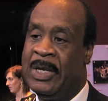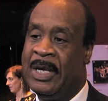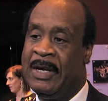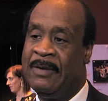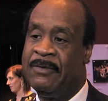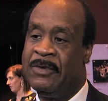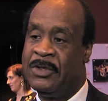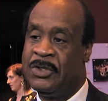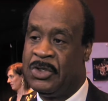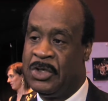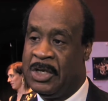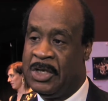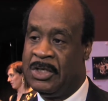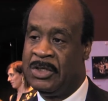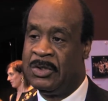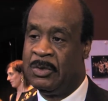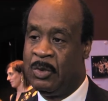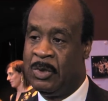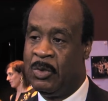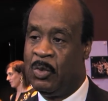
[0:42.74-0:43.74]
have the change
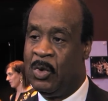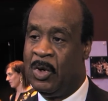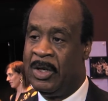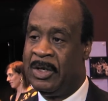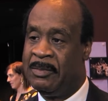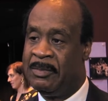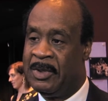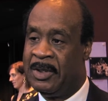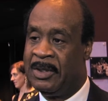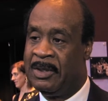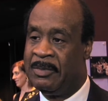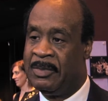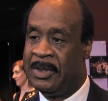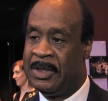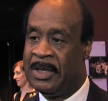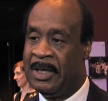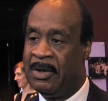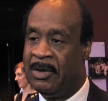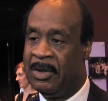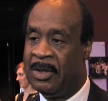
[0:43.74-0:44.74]
that we want in Montgomery
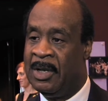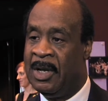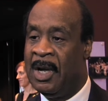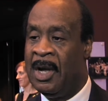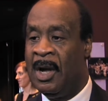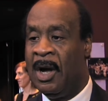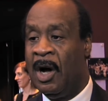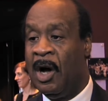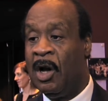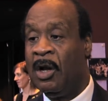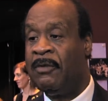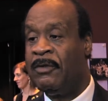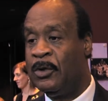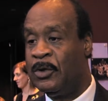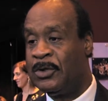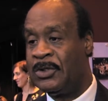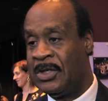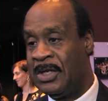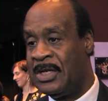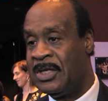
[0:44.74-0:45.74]
County. All of
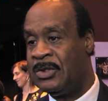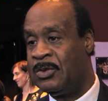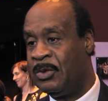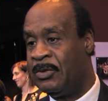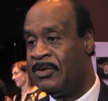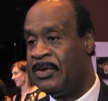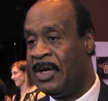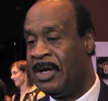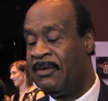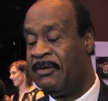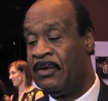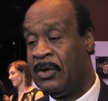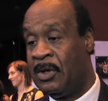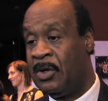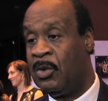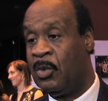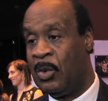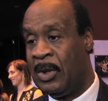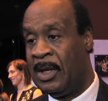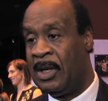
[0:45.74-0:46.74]
those things we've done
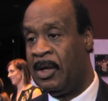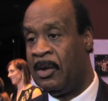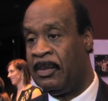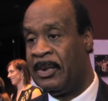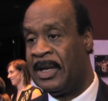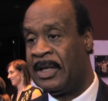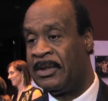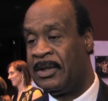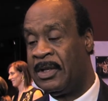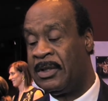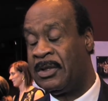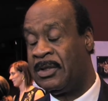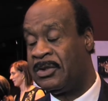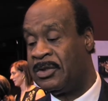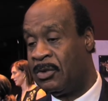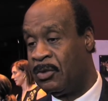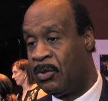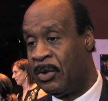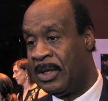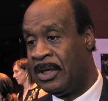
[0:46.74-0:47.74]
very well, but I think there's
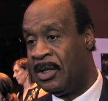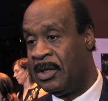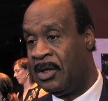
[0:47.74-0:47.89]
a great